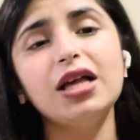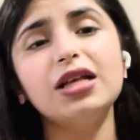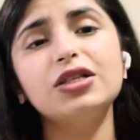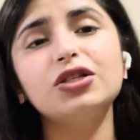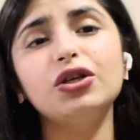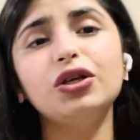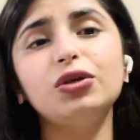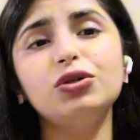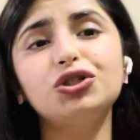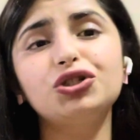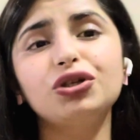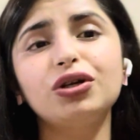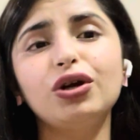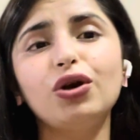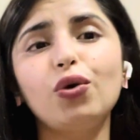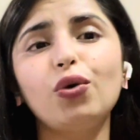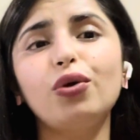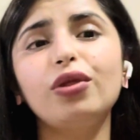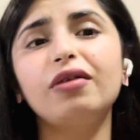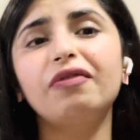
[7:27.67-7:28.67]
So you should
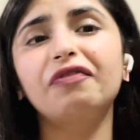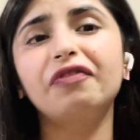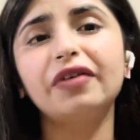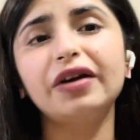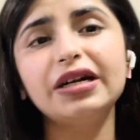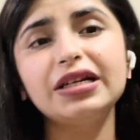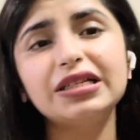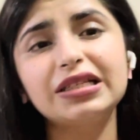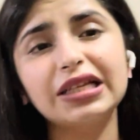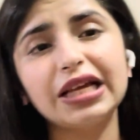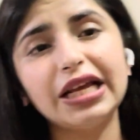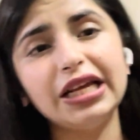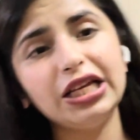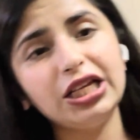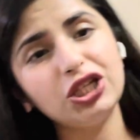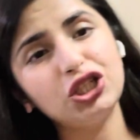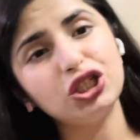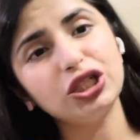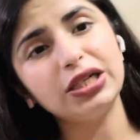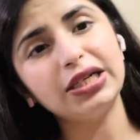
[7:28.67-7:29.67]
know the first
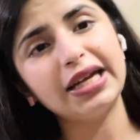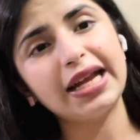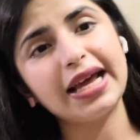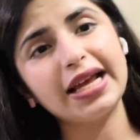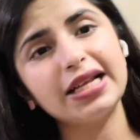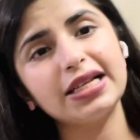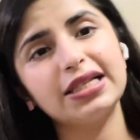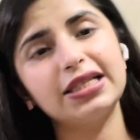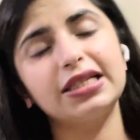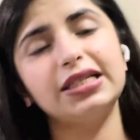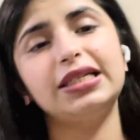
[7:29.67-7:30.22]
initial test,